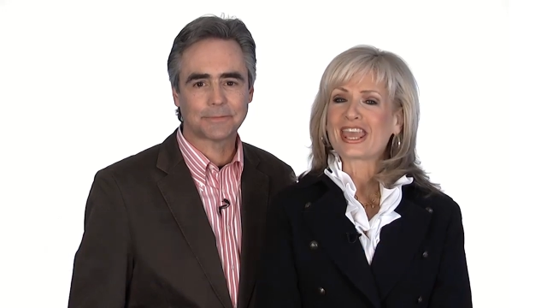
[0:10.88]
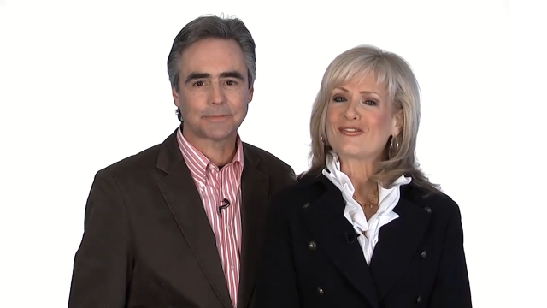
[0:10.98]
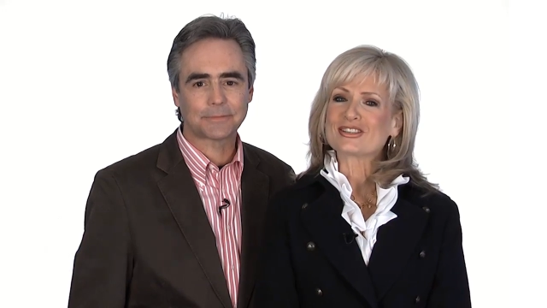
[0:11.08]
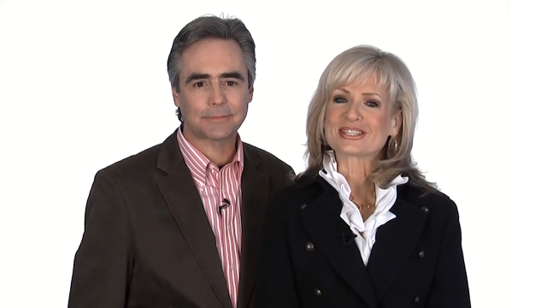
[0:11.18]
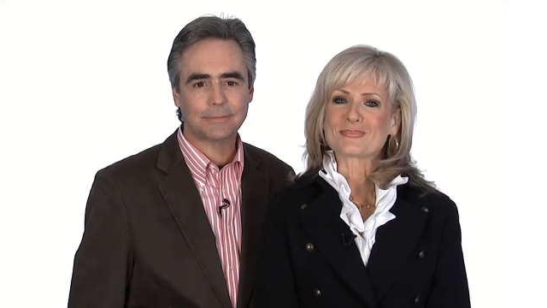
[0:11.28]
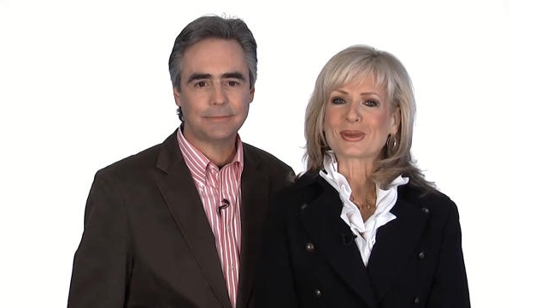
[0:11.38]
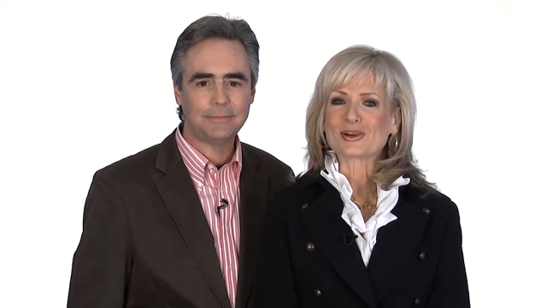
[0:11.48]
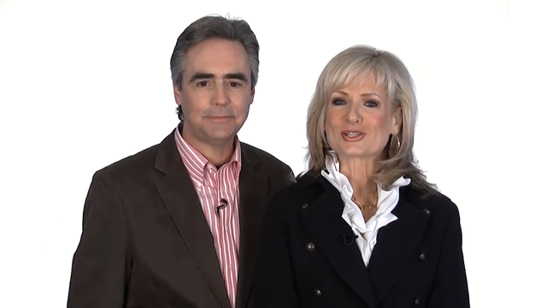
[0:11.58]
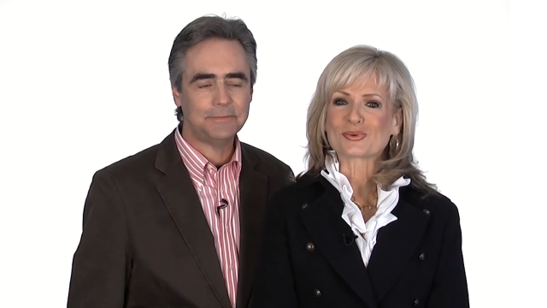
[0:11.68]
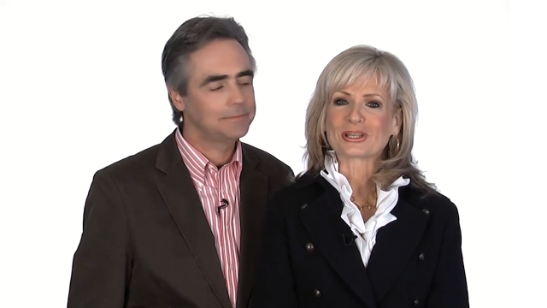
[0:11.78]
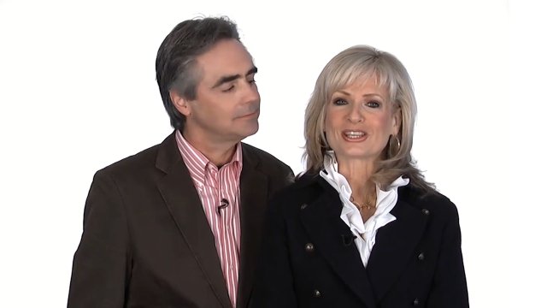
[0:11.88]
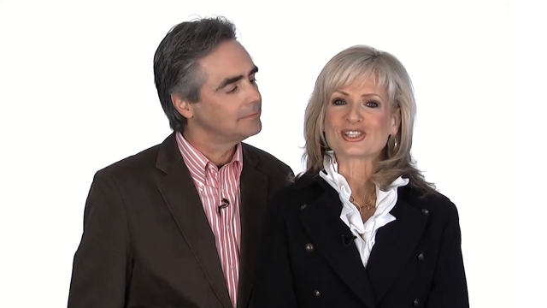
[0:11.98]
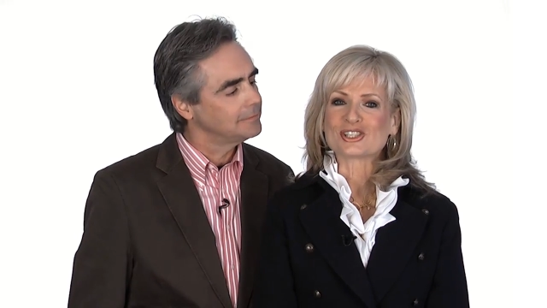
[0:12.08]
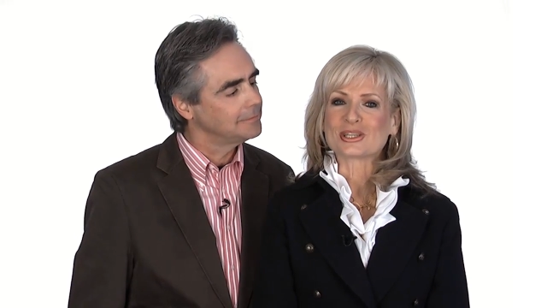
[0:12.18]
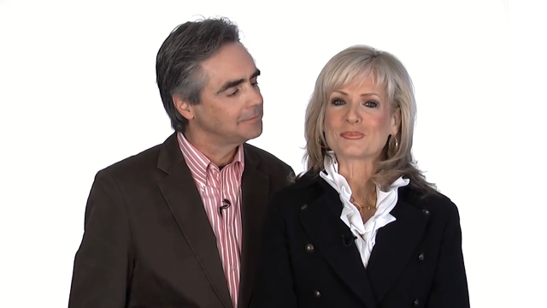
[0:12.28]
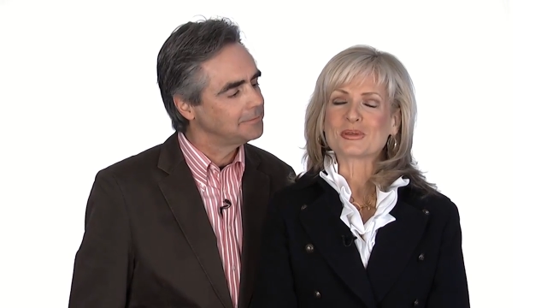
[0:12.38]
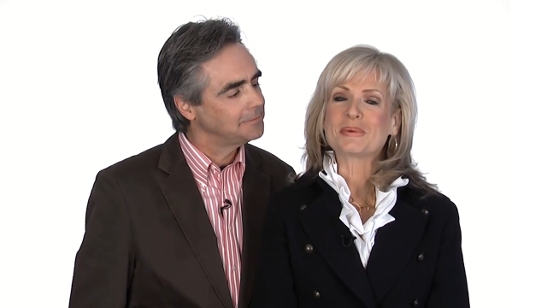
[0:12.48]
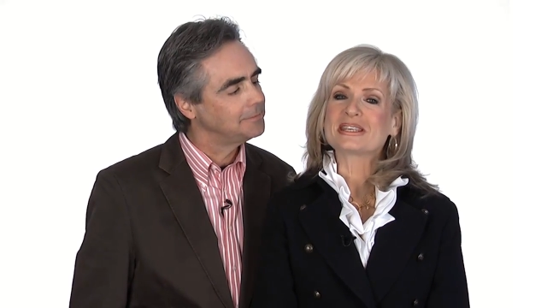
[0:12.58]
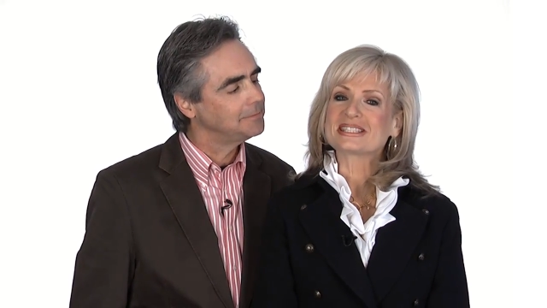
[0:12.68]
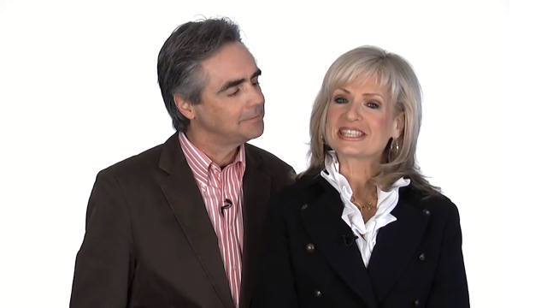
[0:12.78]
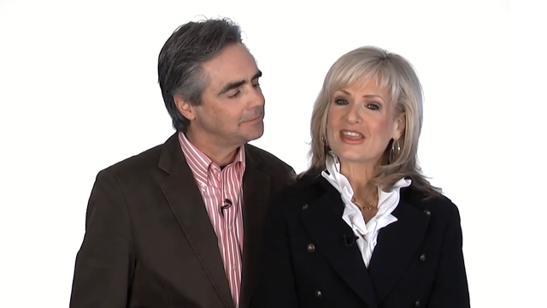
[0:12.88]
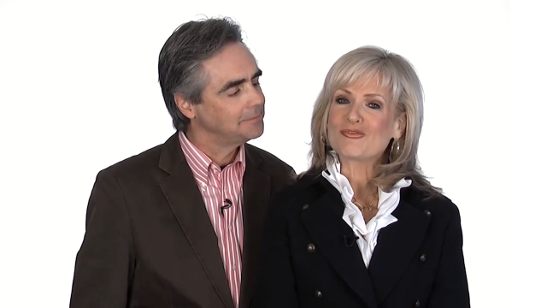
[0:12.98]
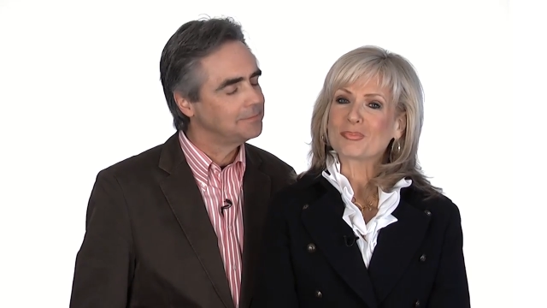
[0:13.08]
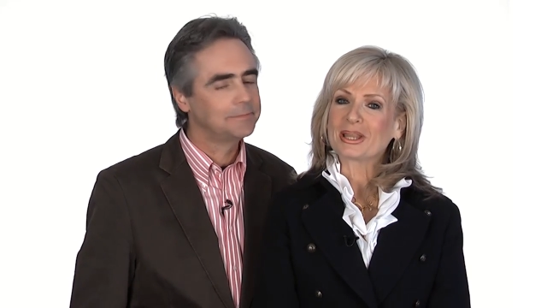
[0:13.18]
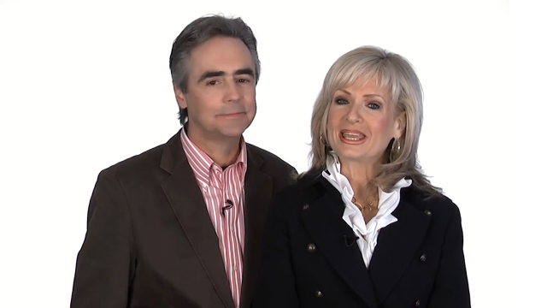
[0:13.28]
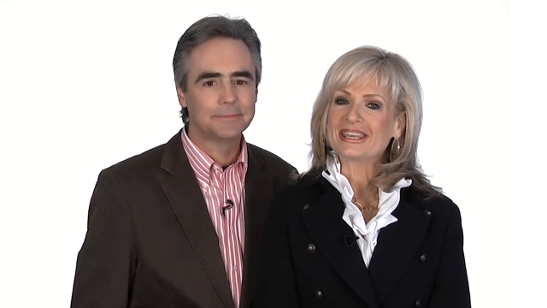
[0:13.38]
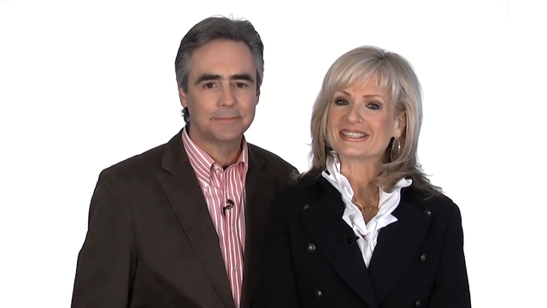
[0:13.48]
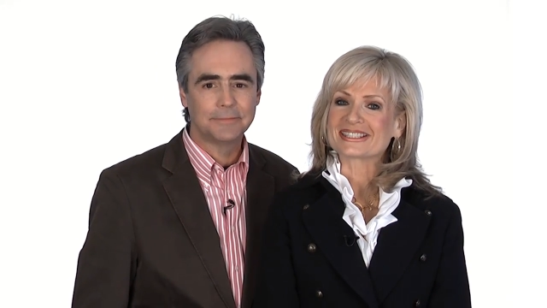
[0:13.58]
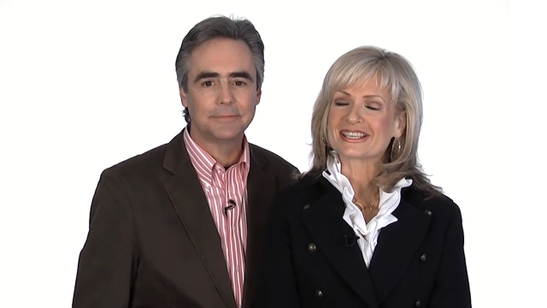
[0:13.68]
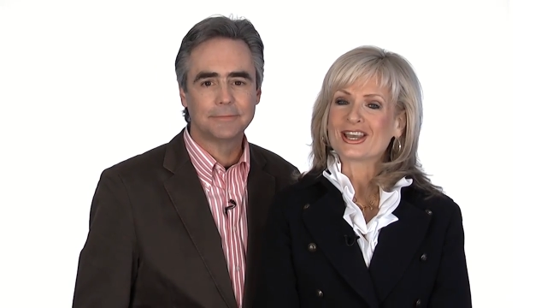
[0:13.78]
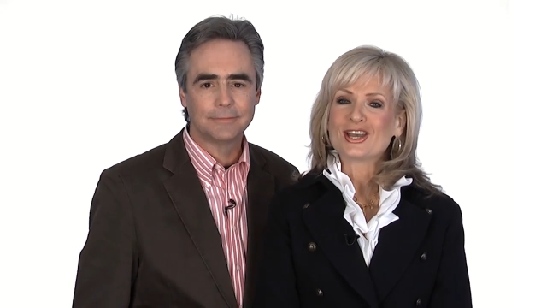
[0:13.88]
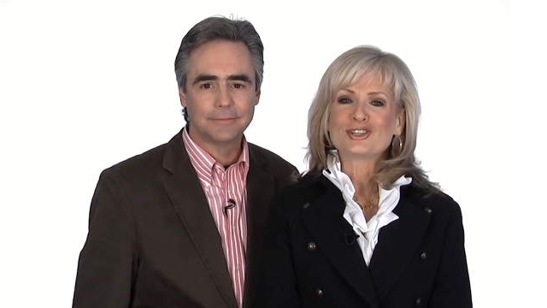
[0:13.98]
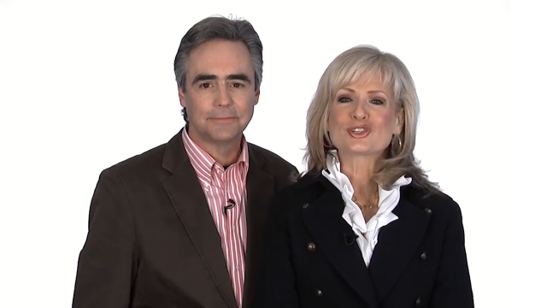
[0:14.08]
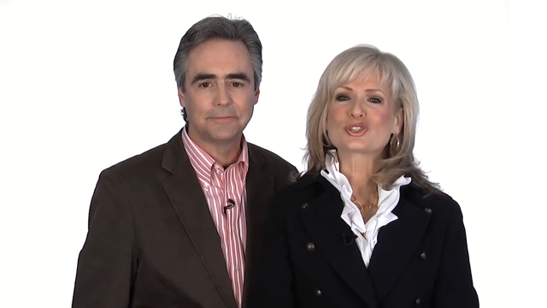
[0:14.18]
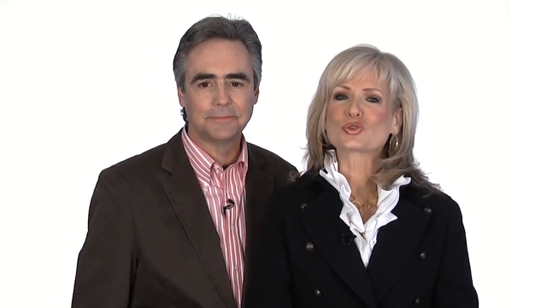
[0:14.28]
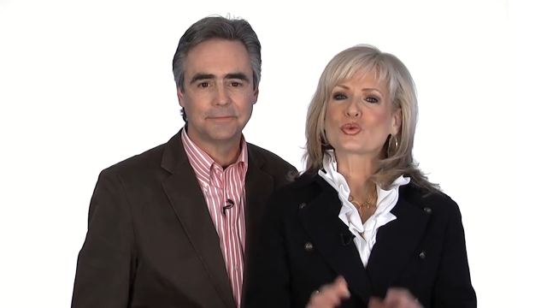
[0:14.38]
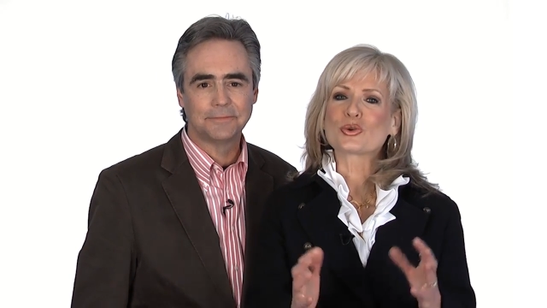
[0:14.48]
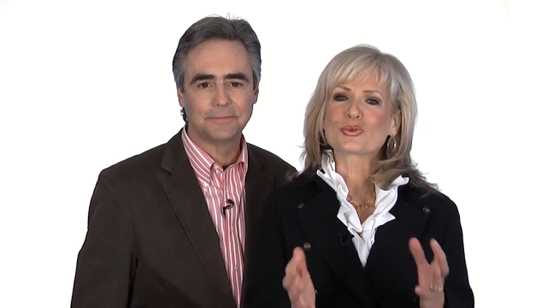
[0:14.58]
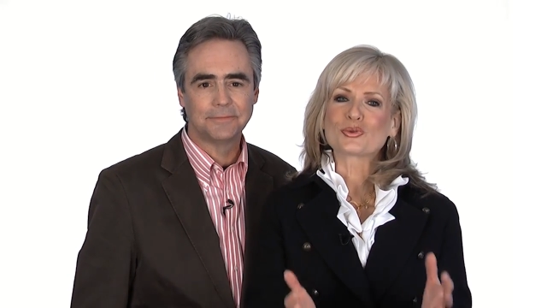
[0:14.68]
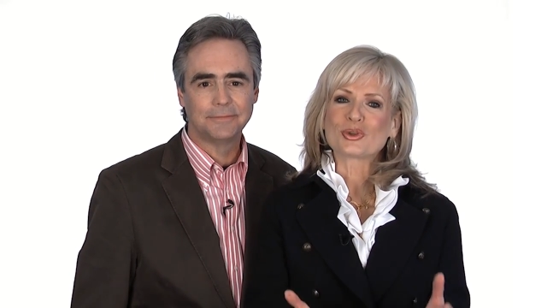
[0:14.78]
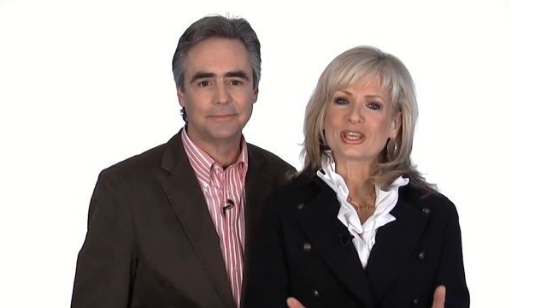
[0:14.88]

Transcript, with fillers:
Speaker 1: gave us the marriage relationship to be a safe place, to sort through